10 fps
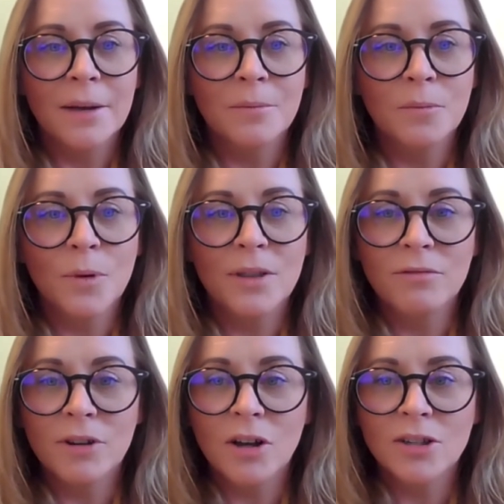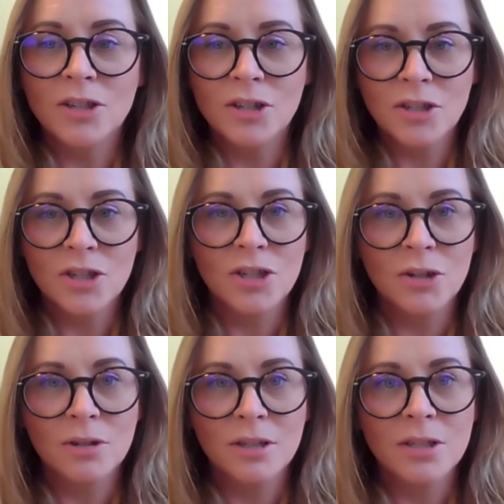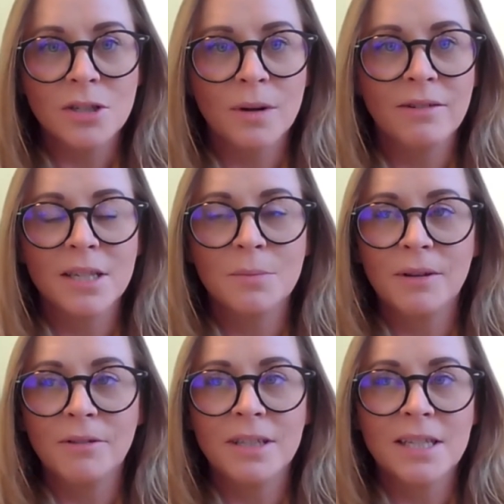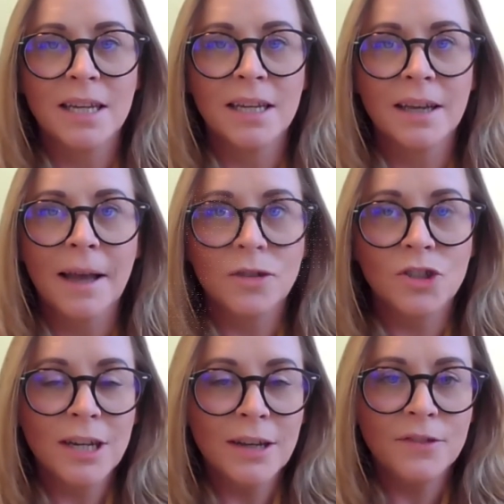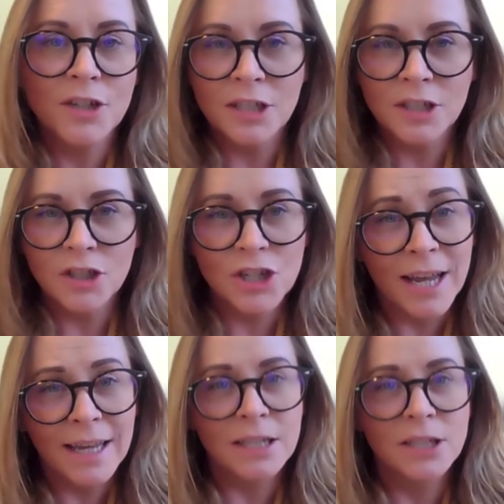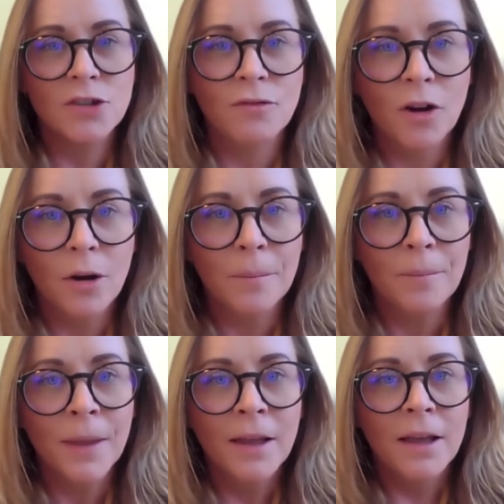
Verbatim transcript: Um, with regards to students, we're experiencing shift and change from